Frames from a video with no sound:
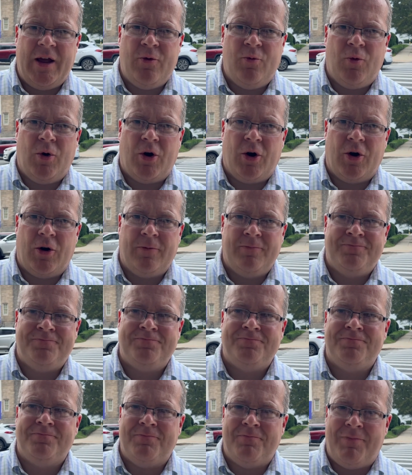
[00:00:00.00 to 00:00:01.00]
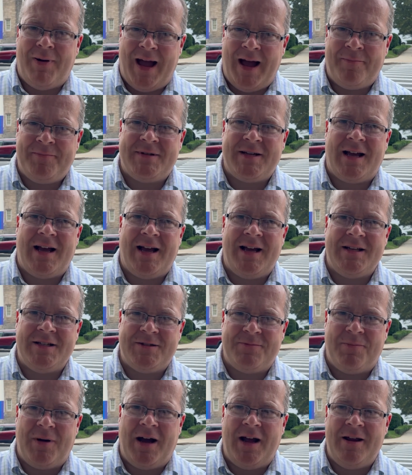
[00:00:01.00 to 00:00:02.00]
were
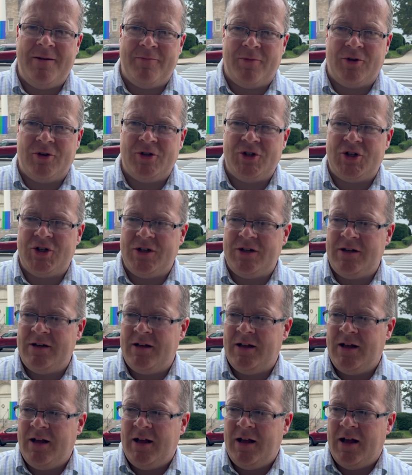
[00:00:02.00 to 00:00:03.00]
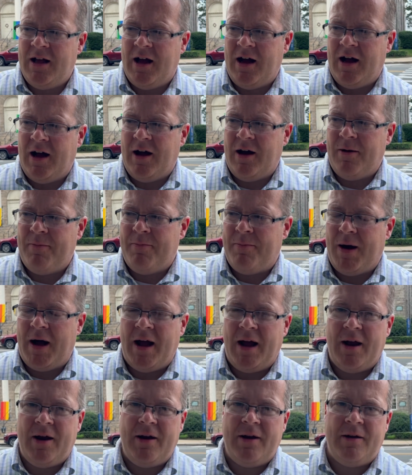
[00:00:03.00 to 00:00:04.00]
baptized by immersion
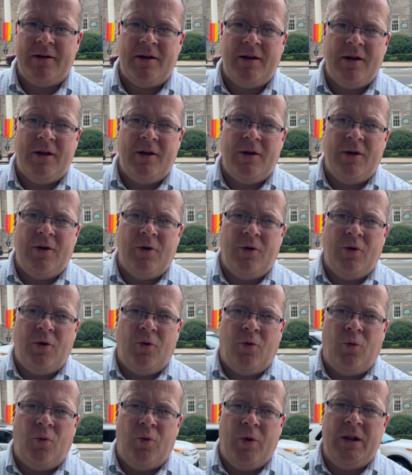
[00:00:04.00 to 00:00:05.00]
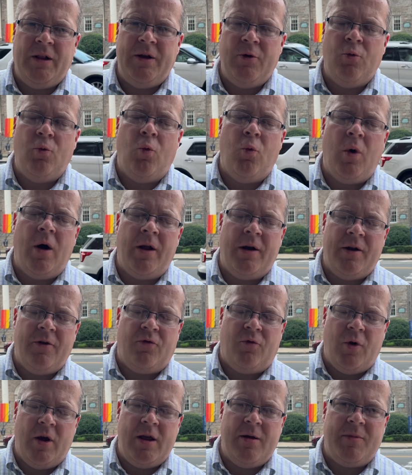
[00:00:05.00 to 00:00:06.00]
by really one
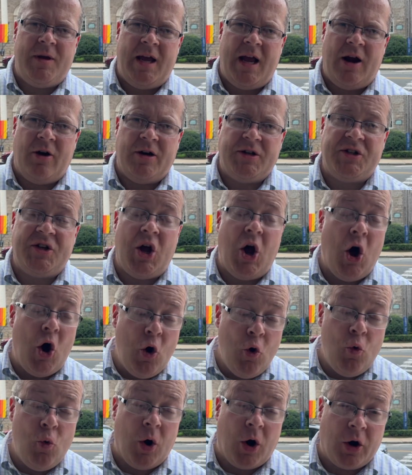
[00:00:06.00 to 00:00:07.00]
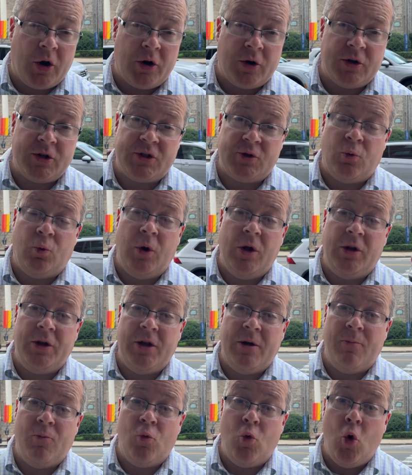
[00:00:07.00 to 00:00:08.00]
of William Carey's co-workers,
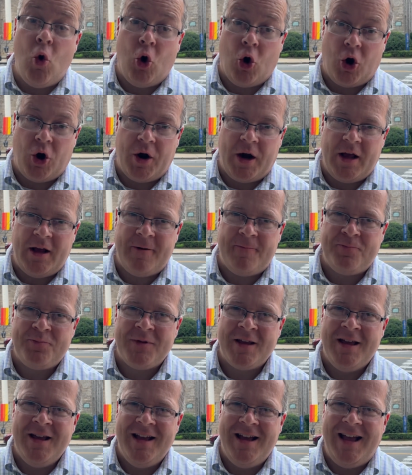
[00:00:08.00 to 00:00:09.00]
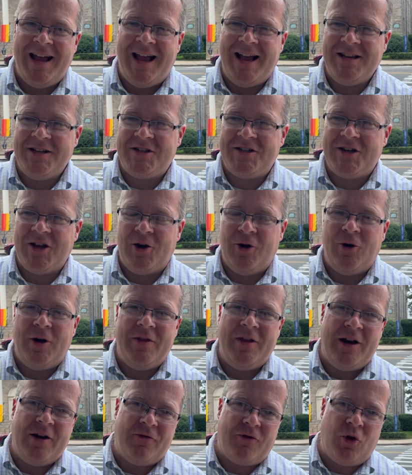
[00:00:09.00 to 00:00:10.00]
William Ward. And so,
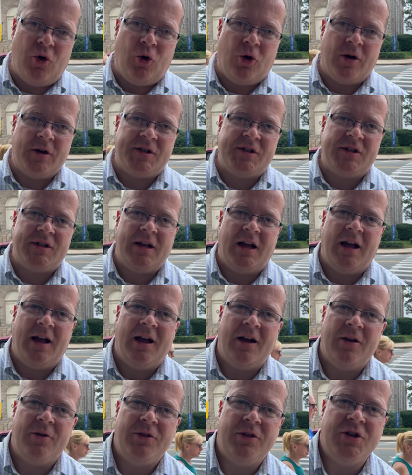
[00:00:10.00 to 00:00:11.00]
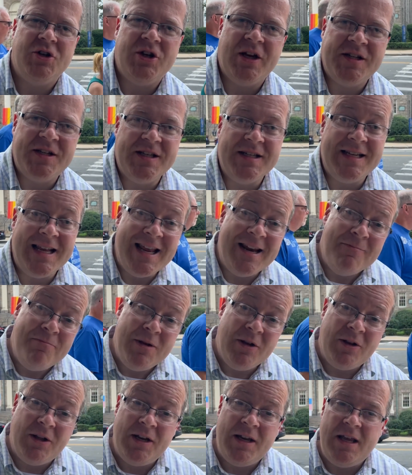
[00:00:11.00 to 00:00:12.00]
and then of course, the Judsons'
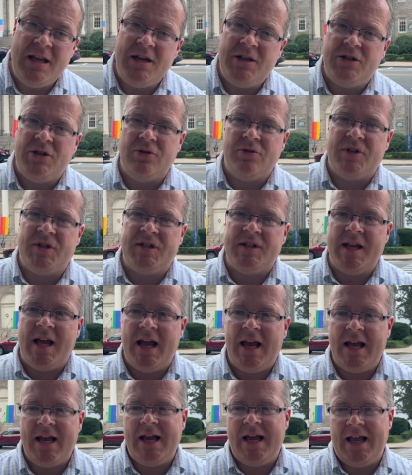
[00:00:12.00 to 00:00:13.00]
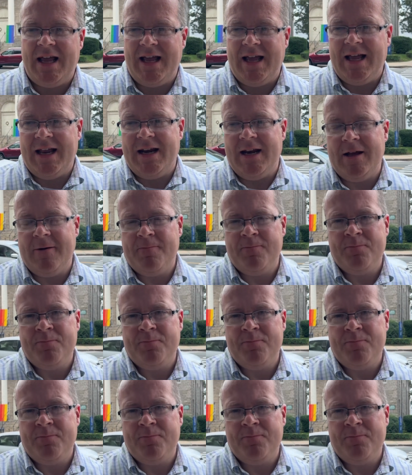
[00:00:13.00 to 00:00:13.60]
inability to stay in